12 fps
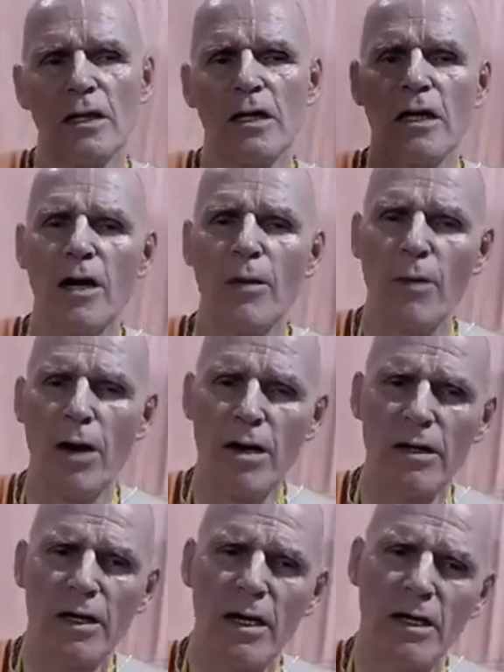
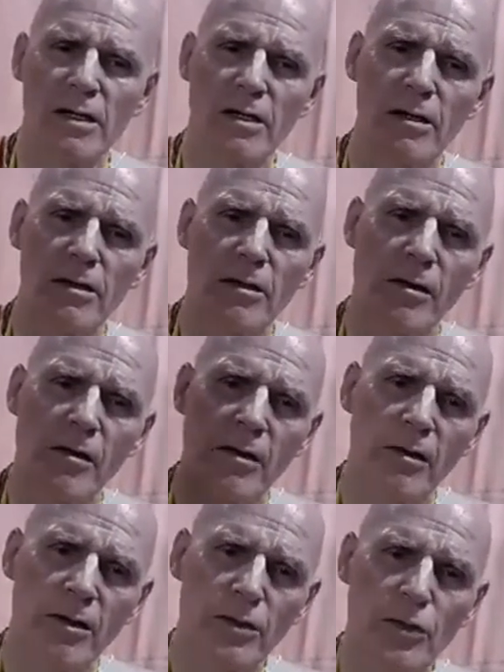
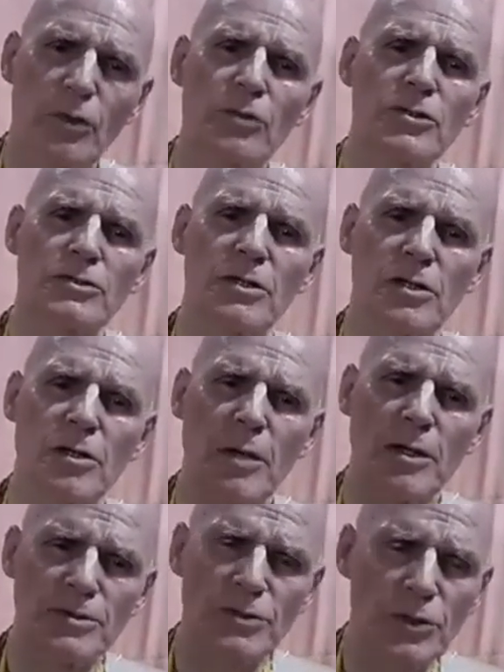amongst
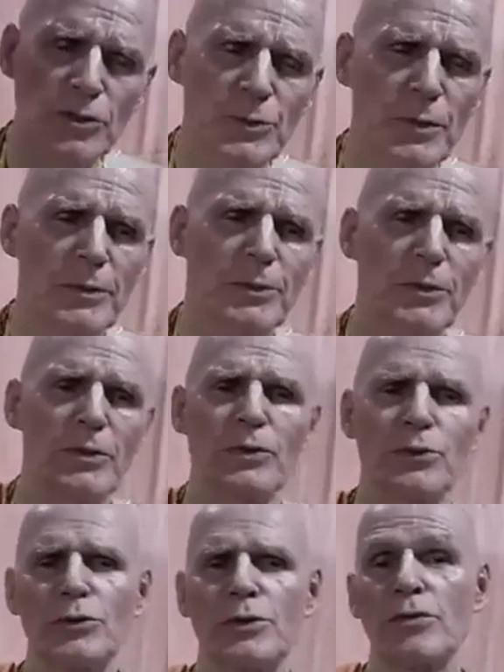those people
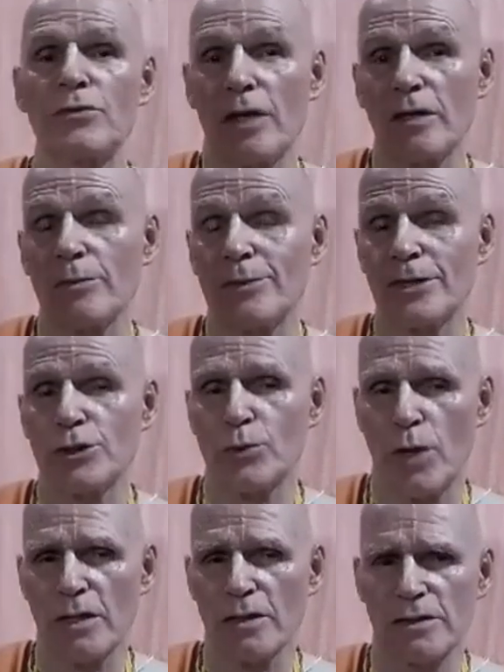who develop these
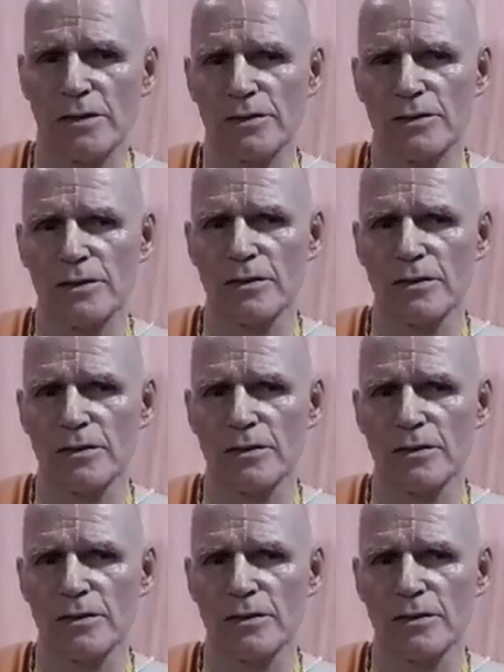qualities,